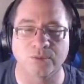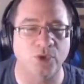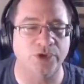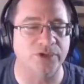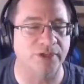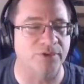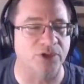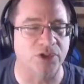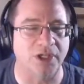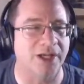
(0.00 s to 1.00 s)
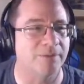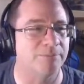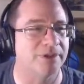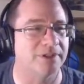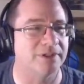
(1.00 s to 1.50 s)
more stuff to
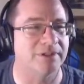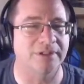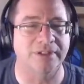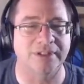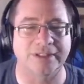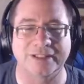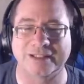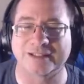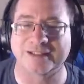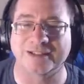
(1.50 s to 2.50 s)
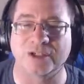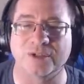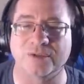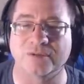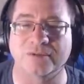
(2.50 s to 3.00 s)
chop, but ugh,
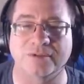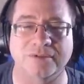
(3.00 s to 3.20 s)
no.